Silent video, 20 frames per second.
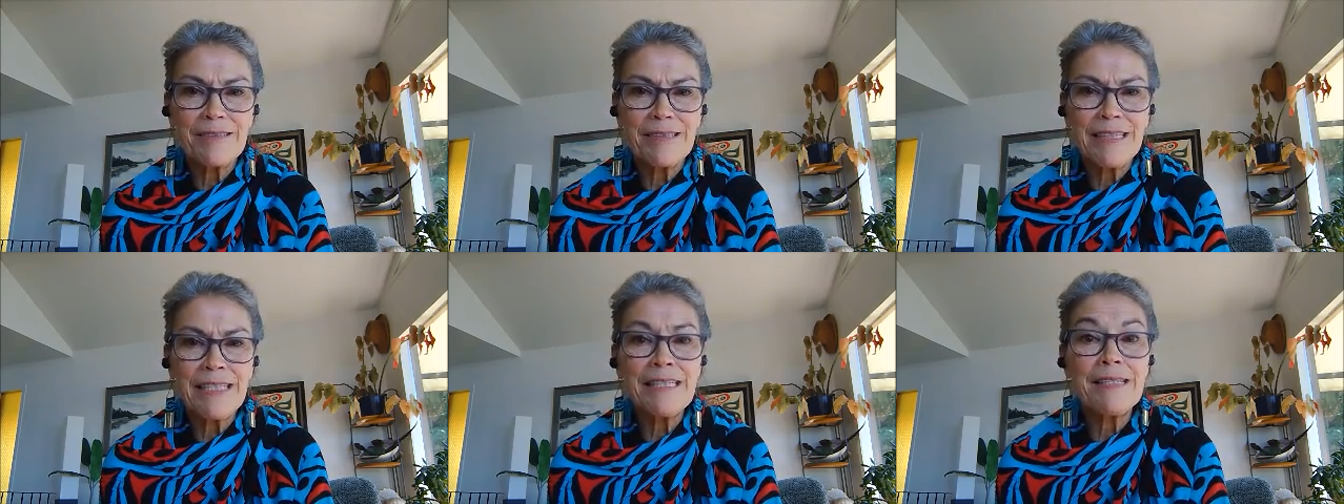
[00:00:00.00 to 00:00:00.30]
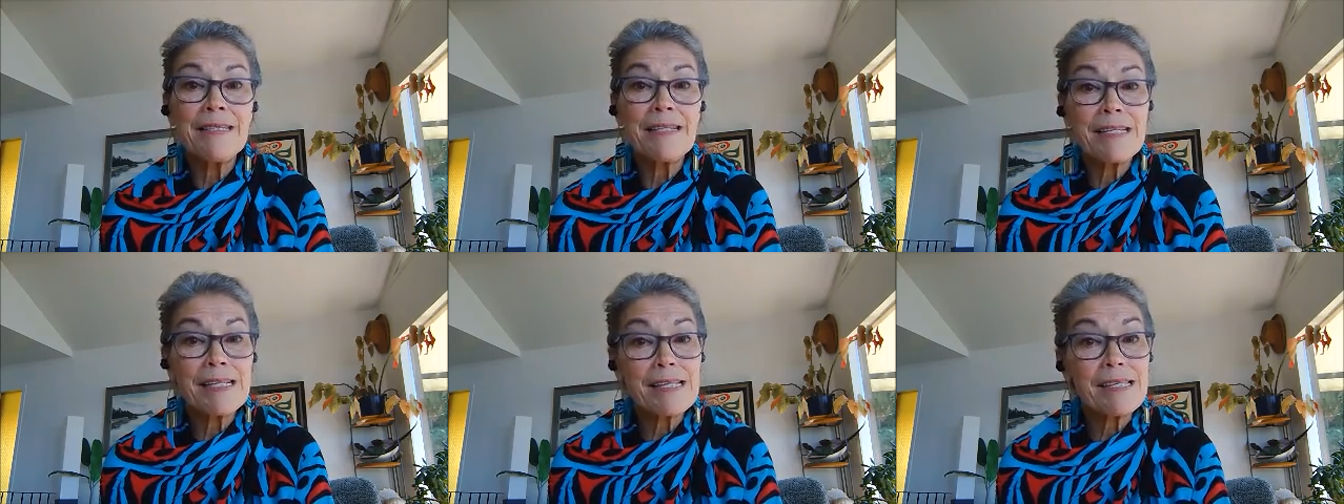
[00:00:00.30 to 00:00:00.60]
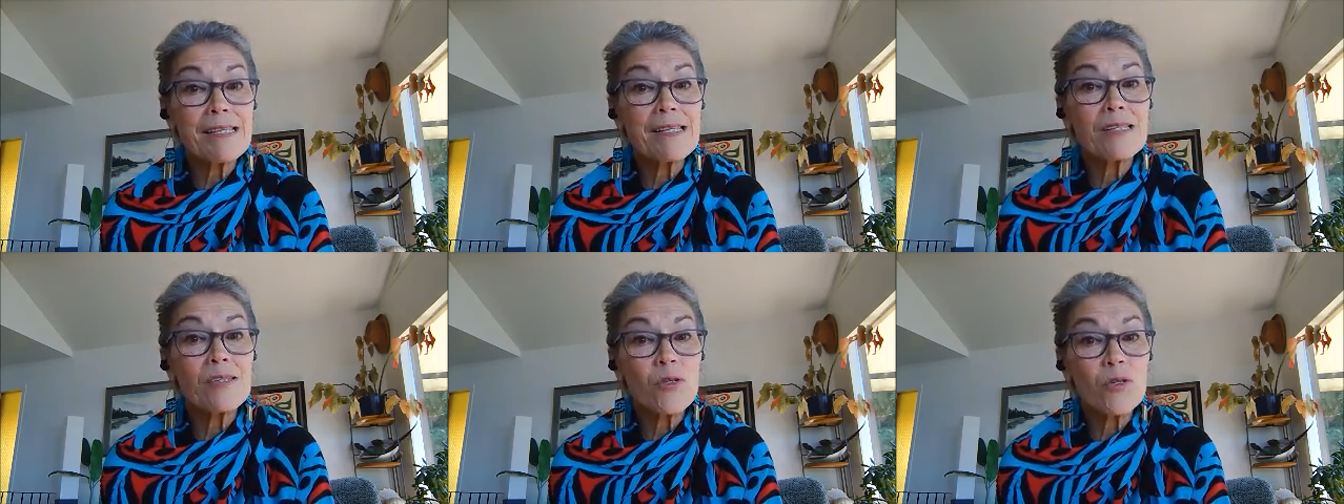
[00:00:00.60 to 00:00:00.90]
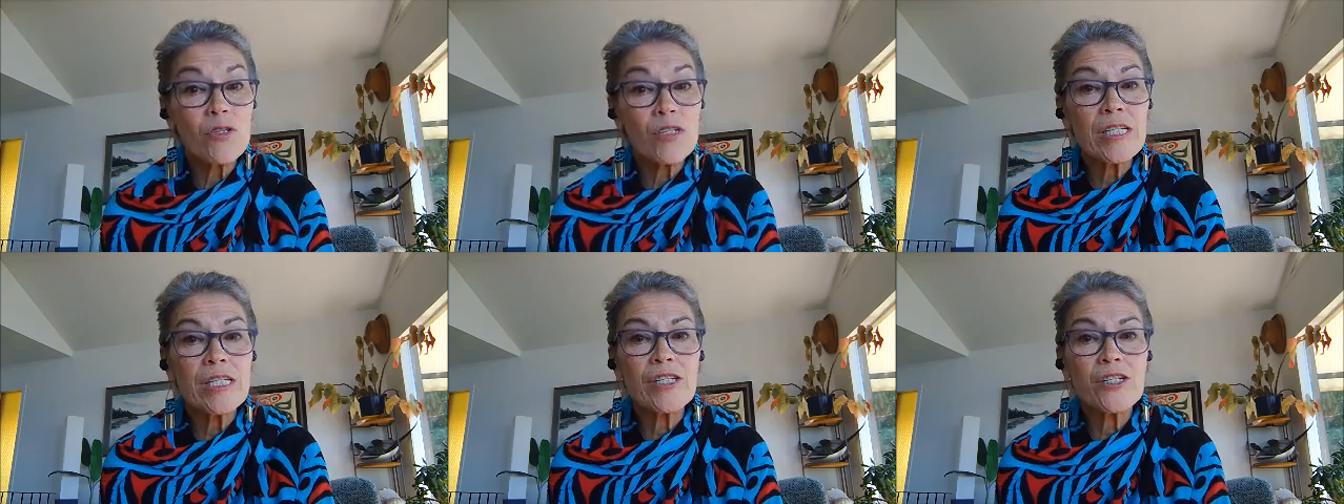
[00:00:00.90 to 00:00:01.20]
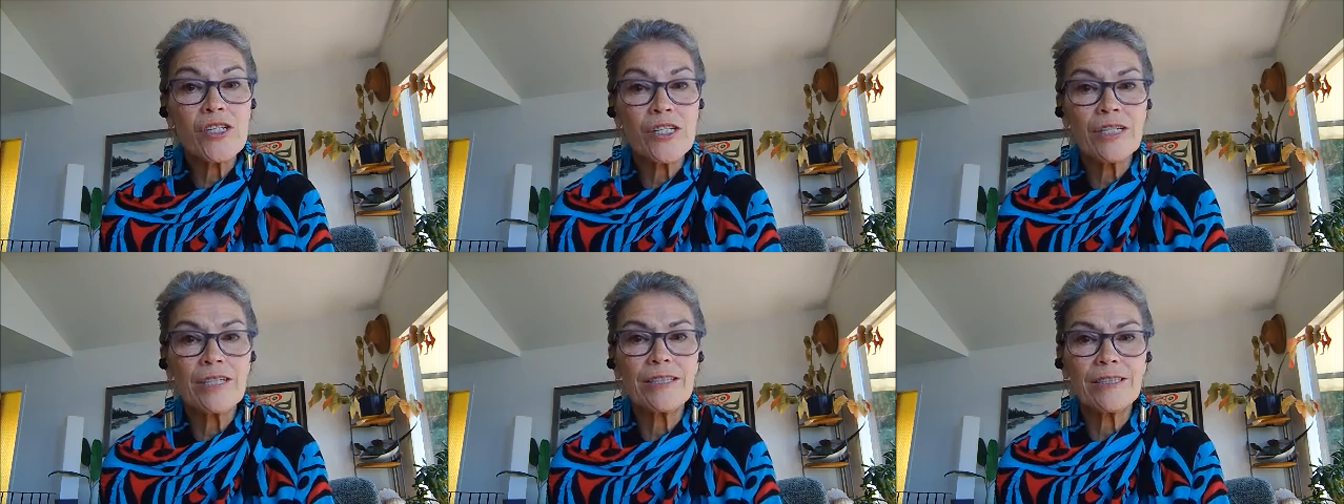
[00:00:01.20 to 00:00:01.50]
in this
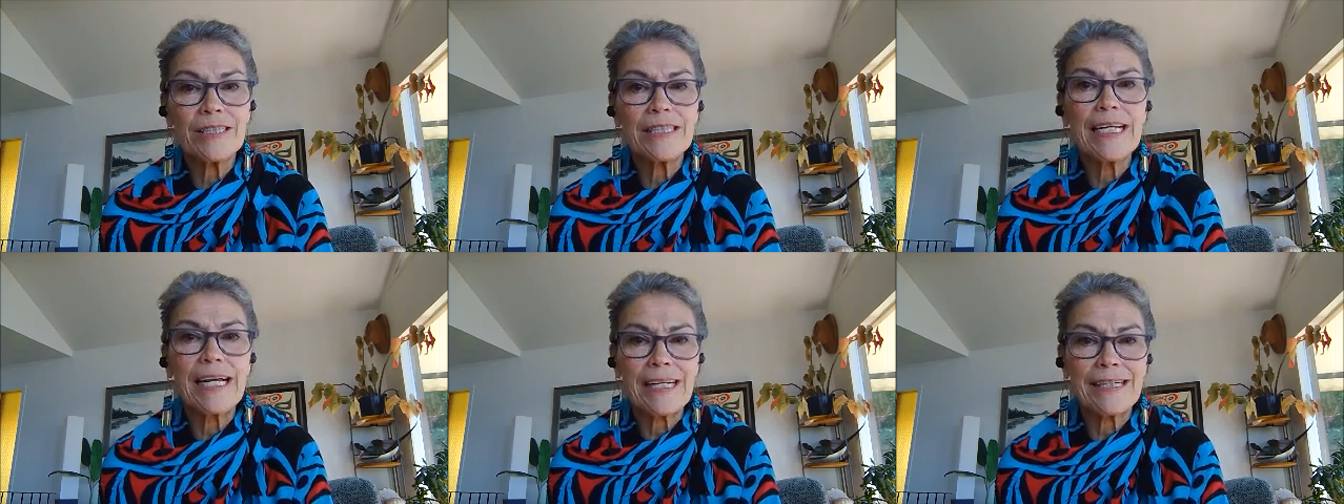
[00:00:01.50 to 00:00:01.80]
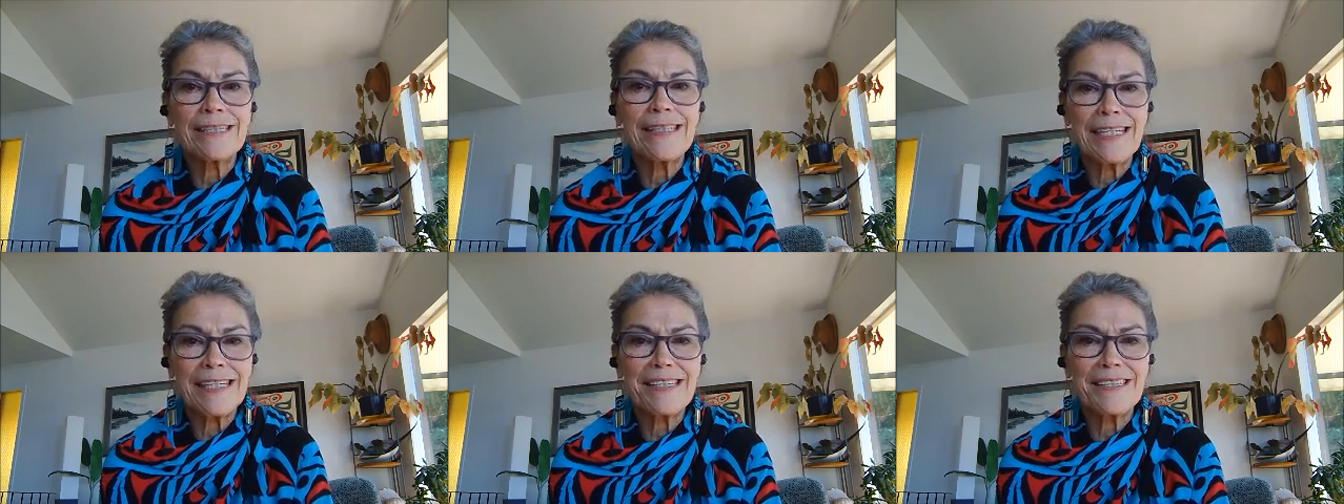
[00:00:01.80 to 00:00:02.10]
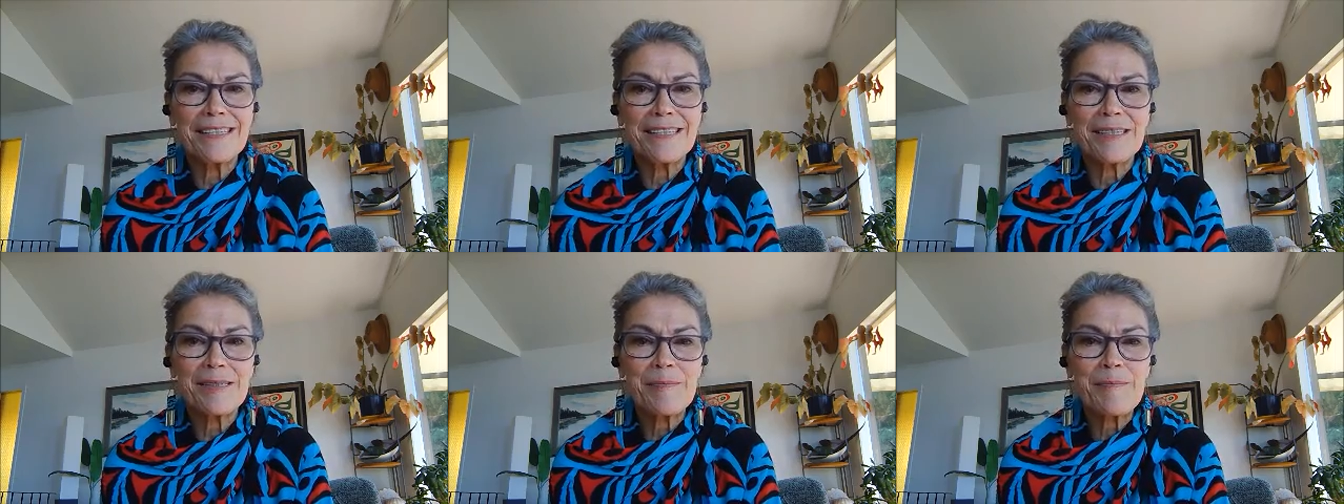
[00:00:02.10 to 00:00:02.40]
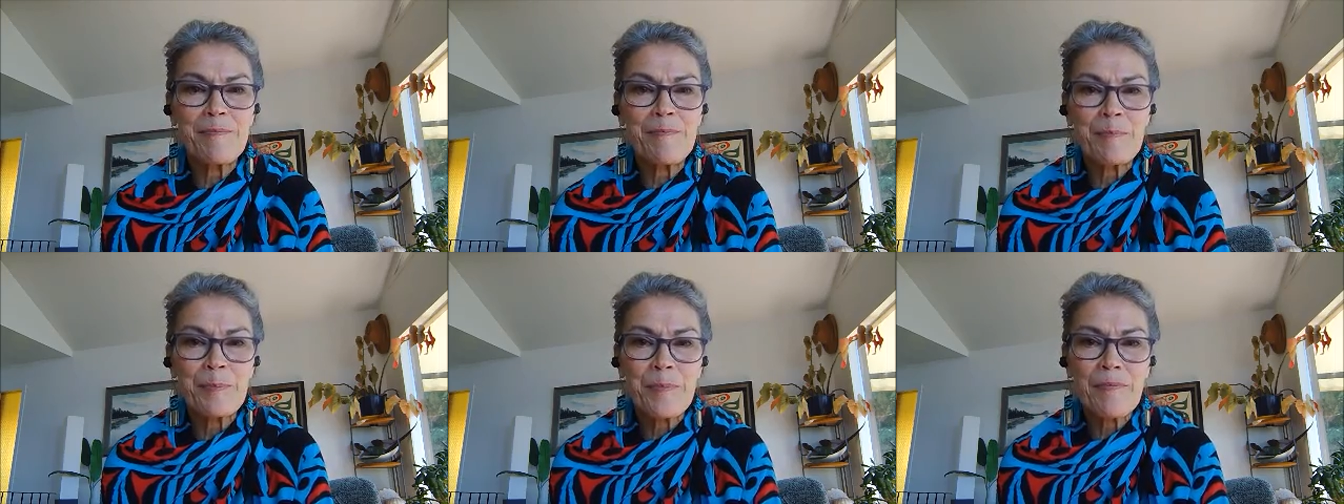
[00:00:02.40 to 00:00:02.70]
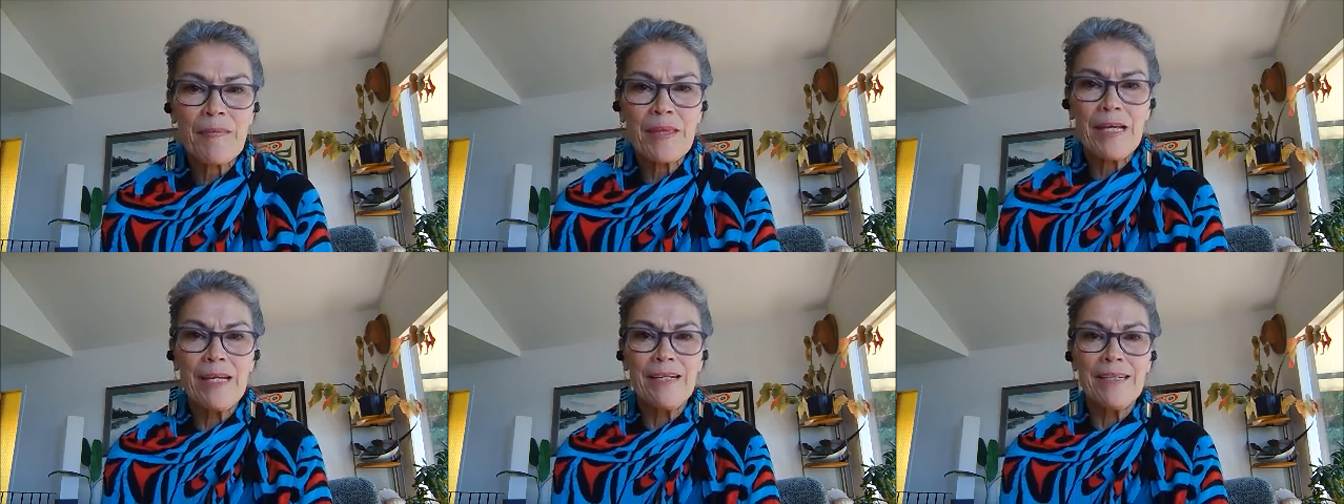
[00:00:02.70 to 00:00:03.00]
traditional technique.
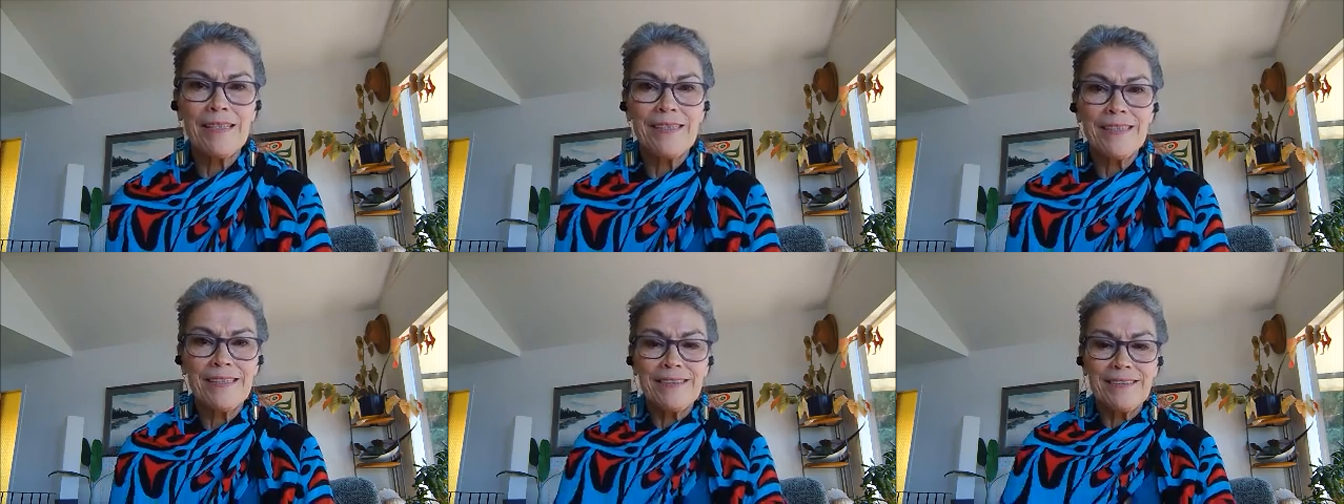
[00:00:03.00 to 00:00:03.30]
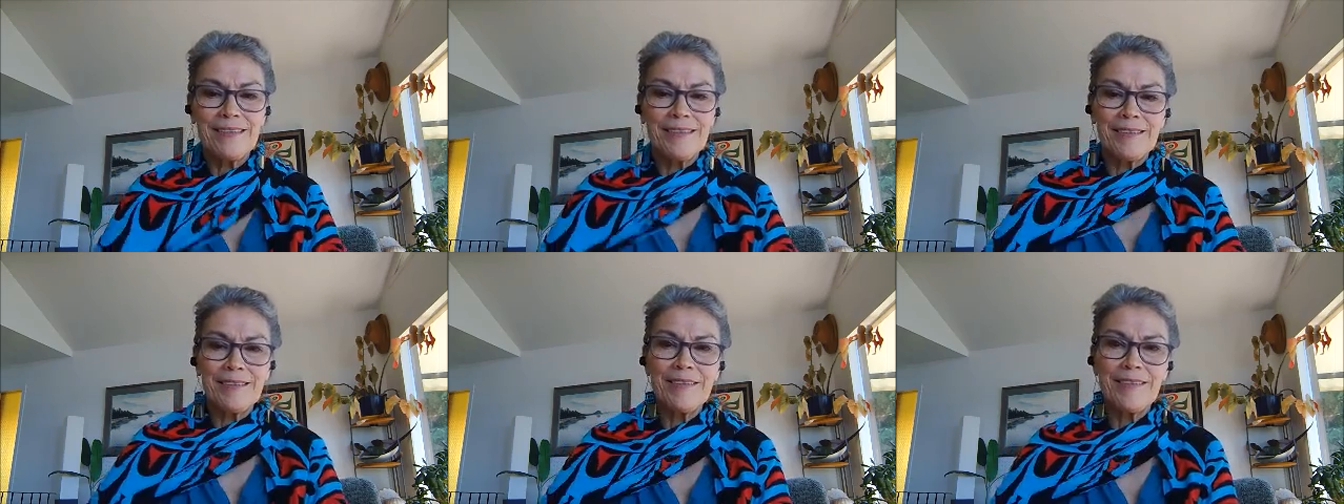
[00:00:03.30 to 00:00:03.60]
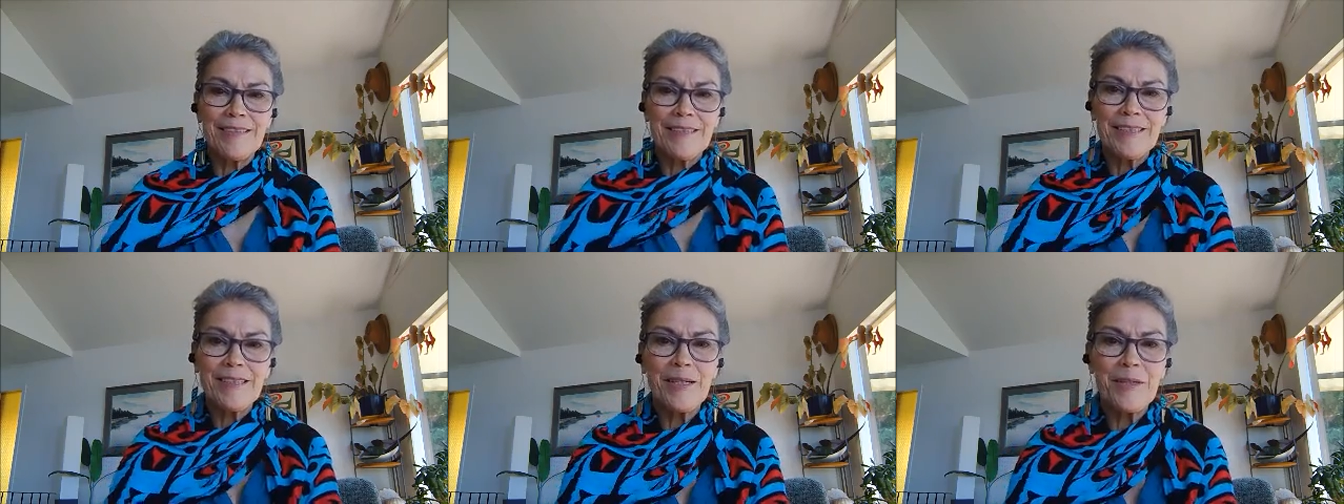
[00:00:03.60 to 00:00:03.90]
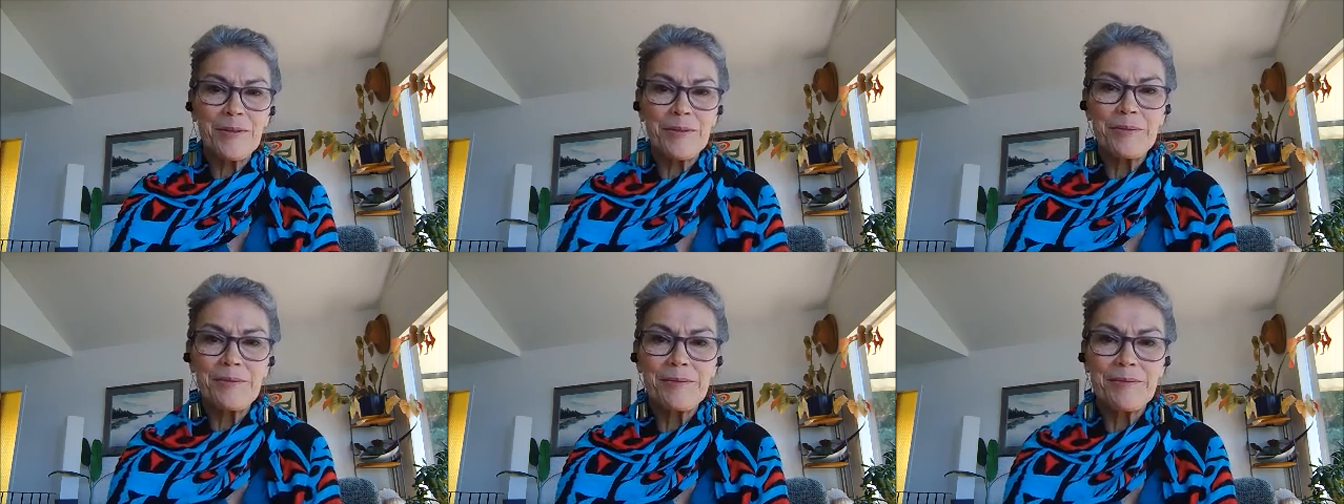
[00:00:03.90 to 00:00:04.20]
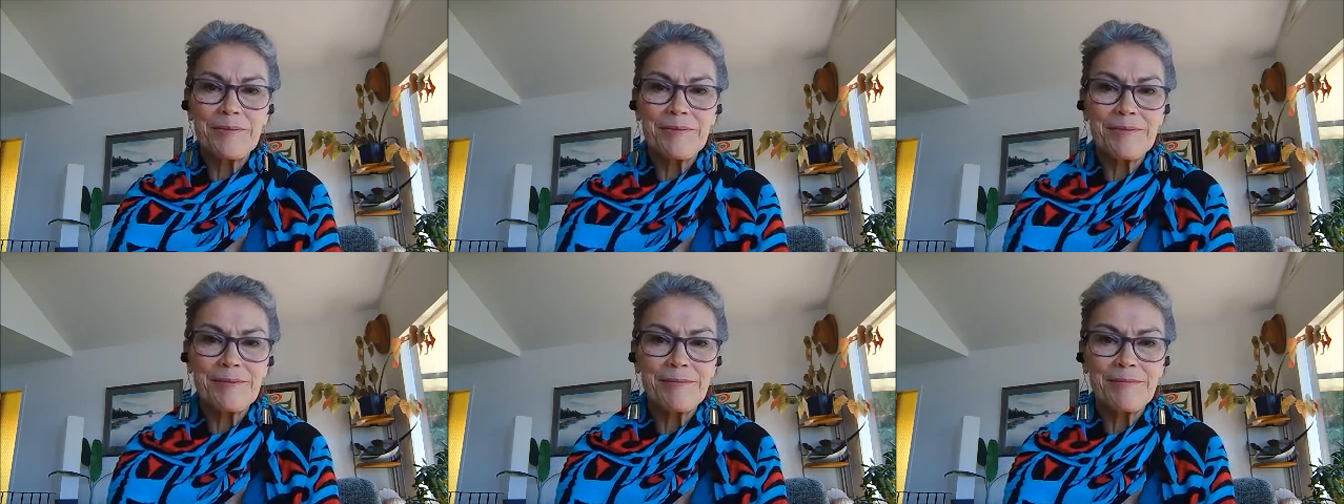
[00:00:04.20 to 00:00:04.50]

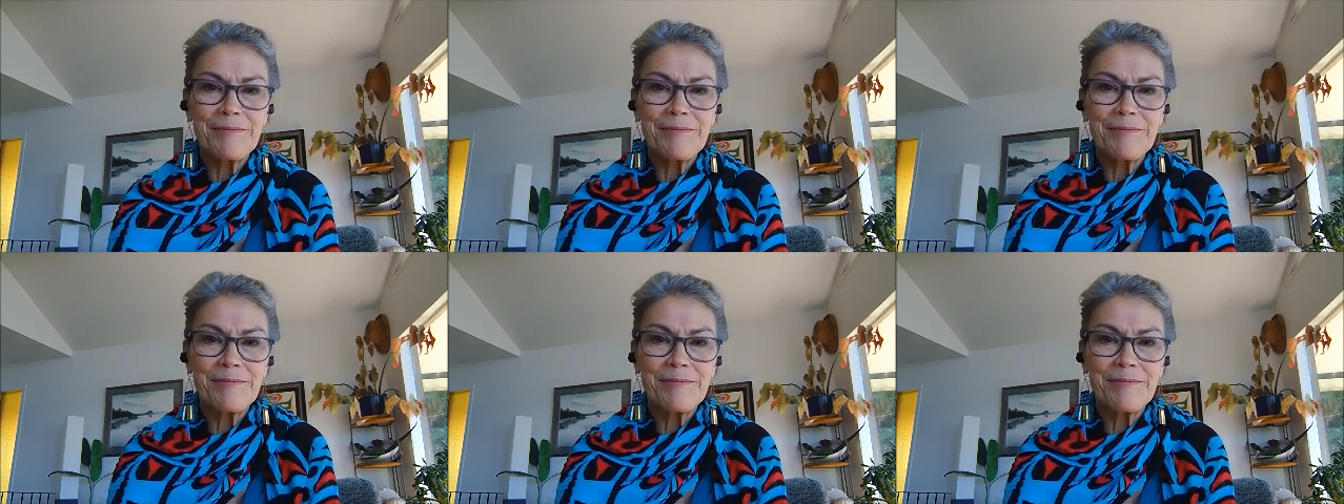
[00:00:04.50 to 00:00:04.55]
So,